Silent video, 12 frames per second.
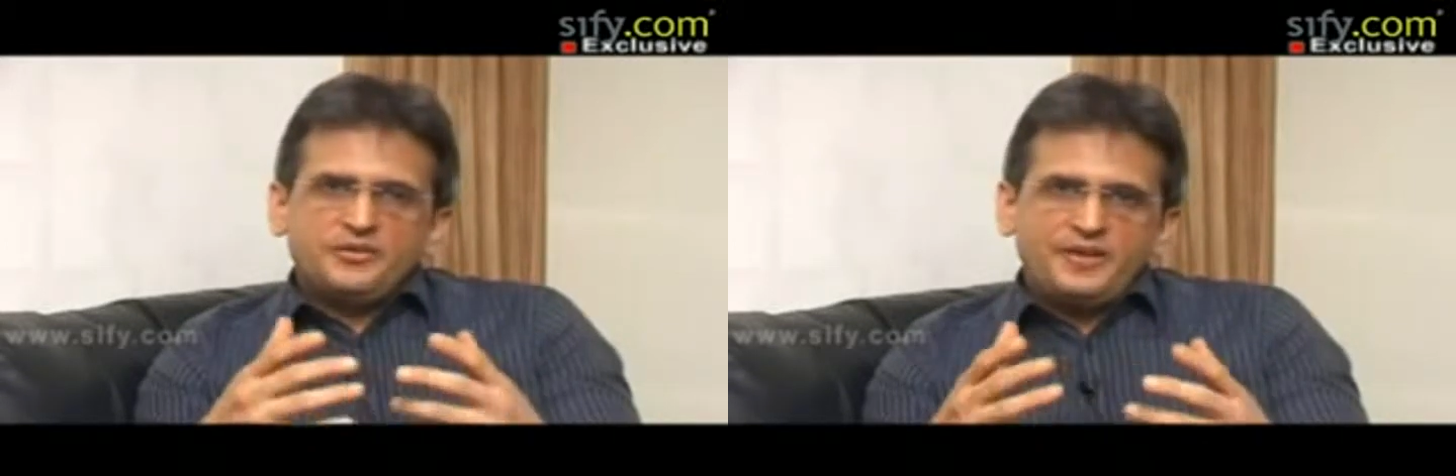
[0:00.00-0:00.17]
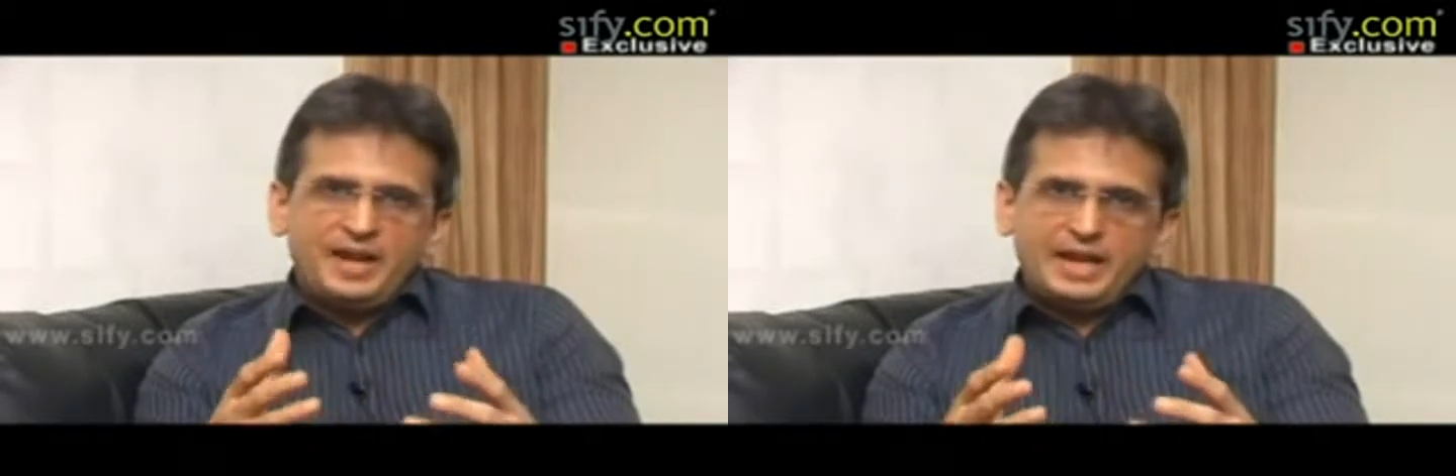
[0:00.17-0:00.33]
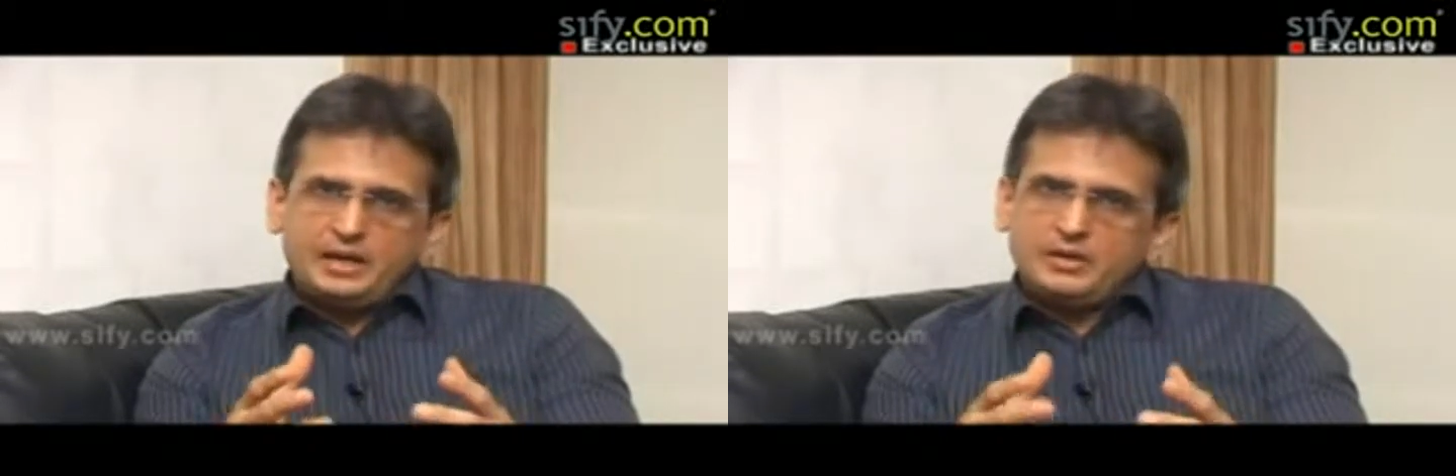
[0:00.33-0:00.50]

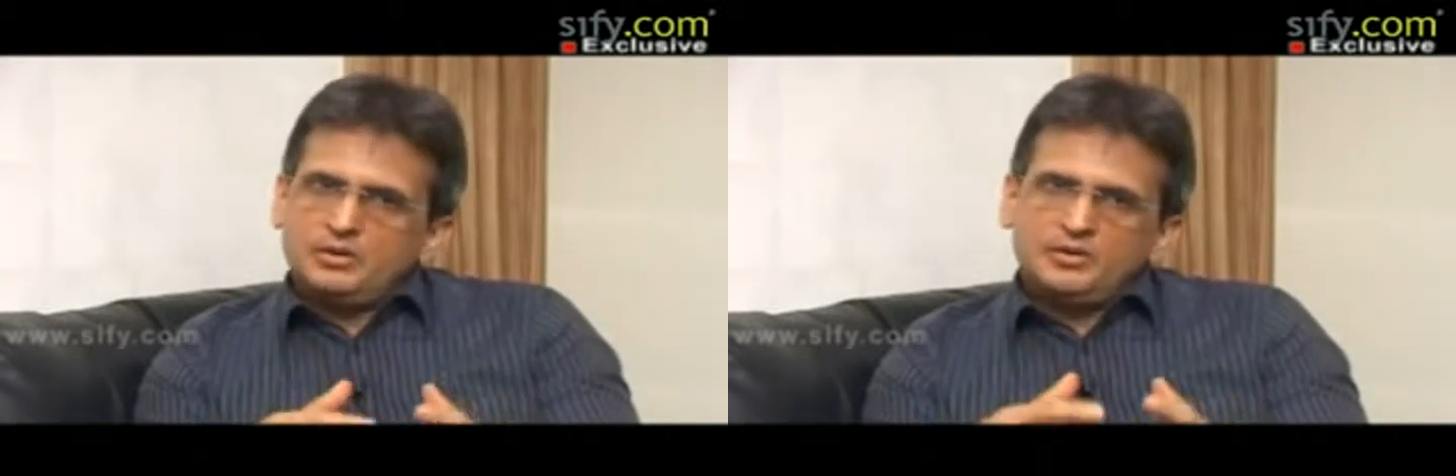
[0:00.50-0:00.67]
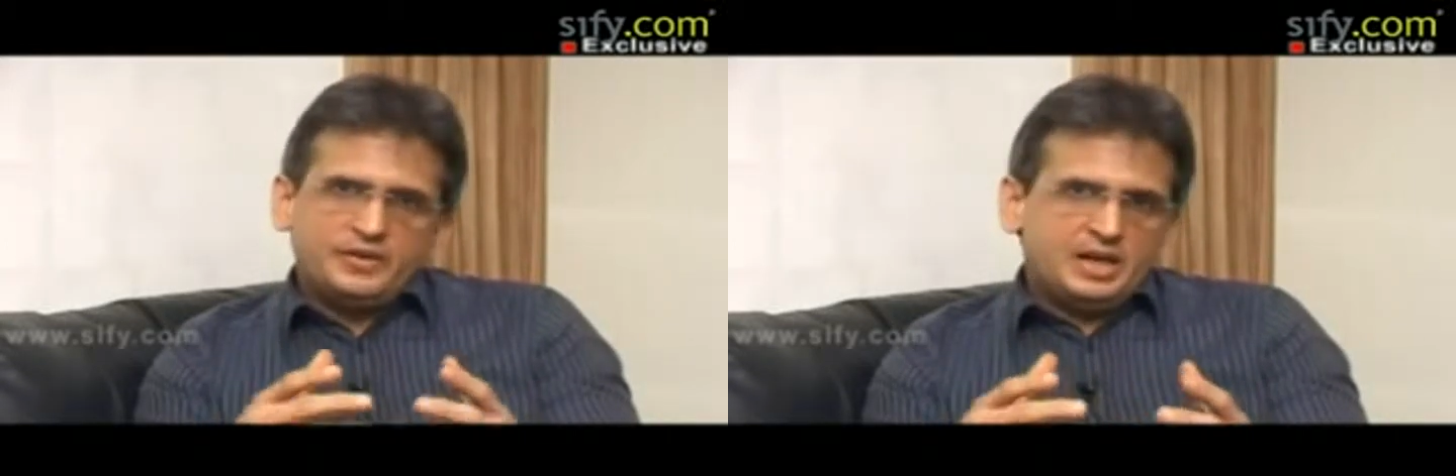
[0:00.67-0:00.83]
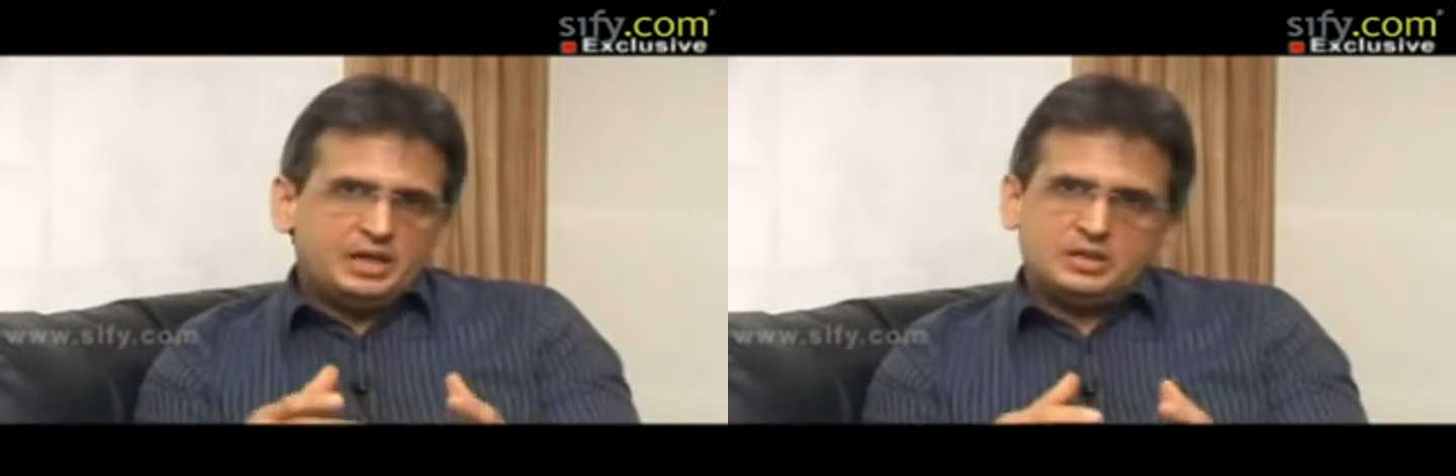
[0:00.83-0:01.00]
fad or
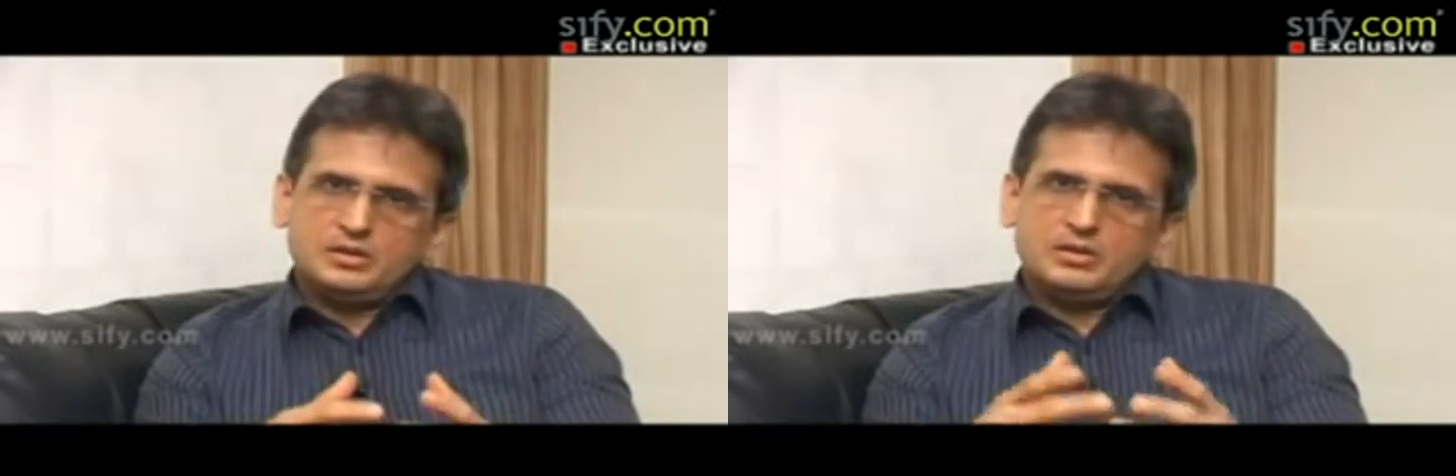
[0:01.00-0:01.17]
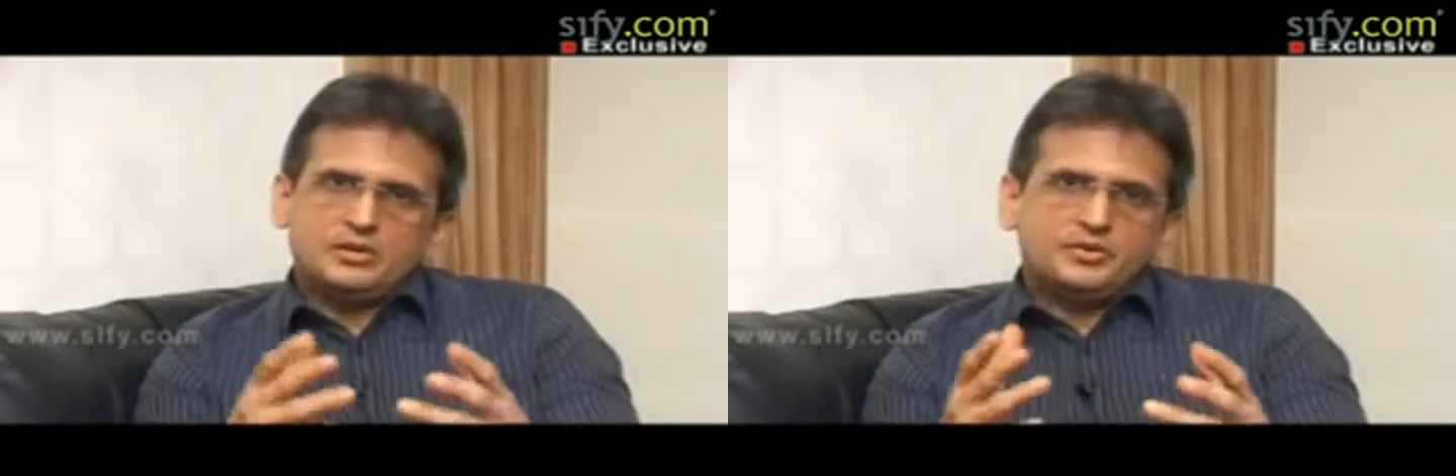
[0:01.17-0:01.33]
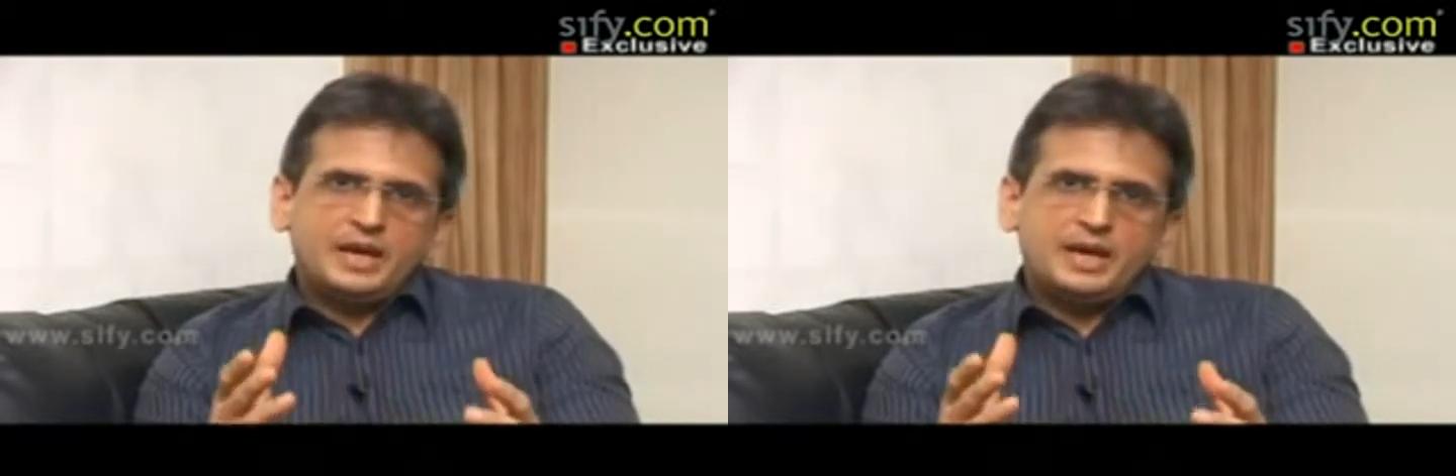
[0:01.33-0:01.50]
fashion
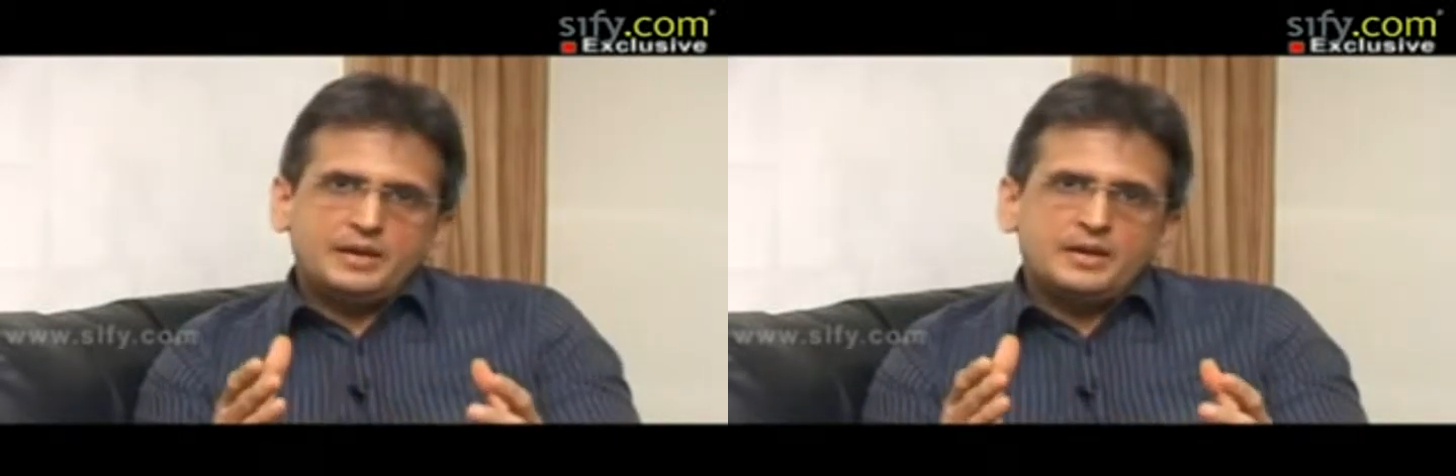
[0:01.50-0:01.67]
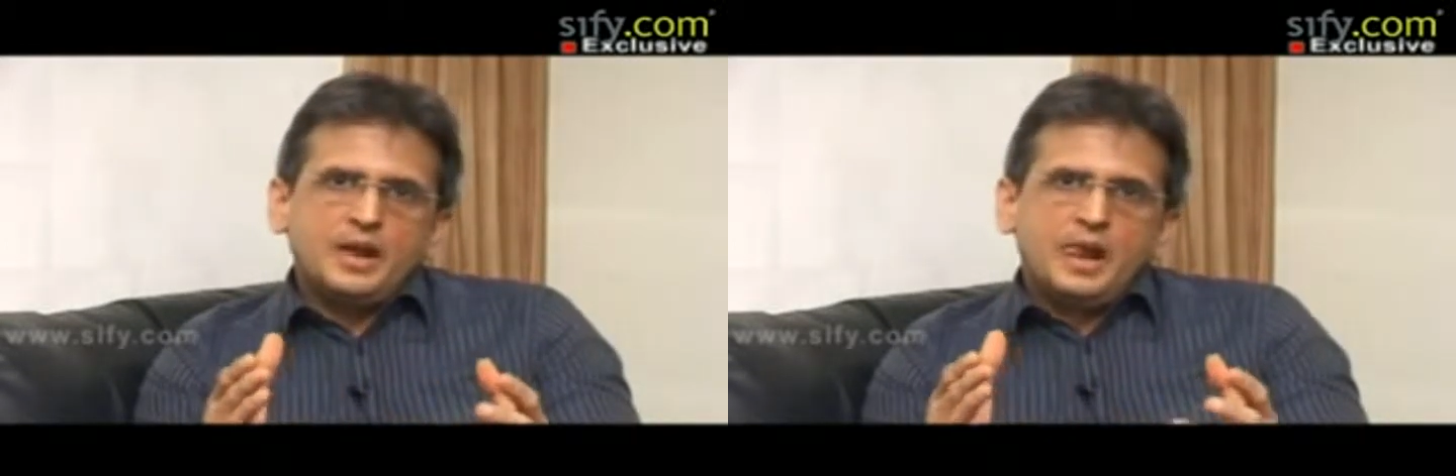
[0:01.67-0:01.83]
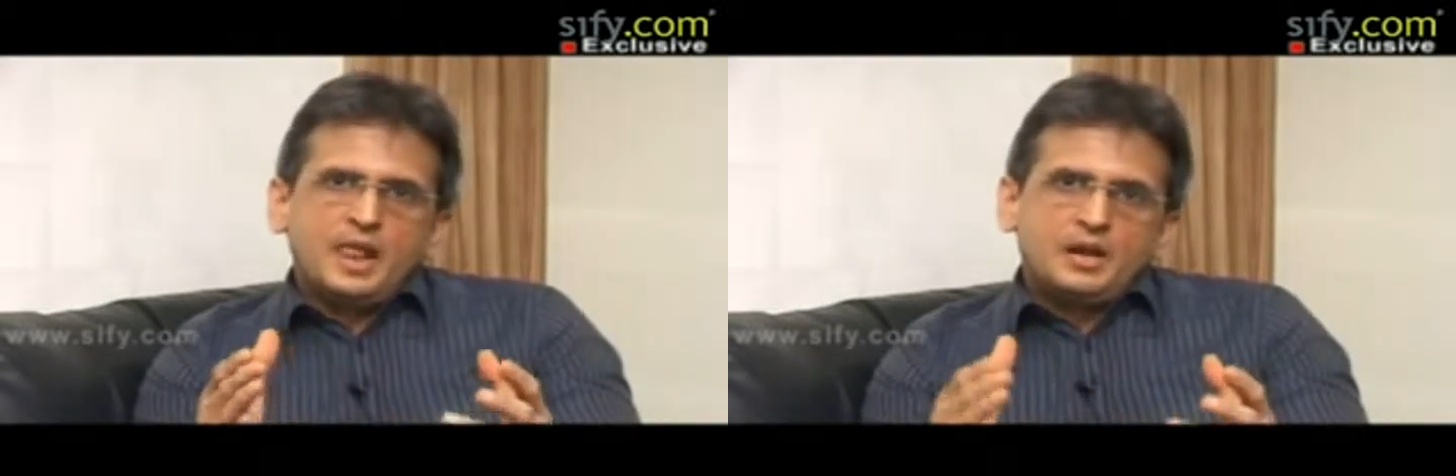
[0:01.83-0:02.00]
or trend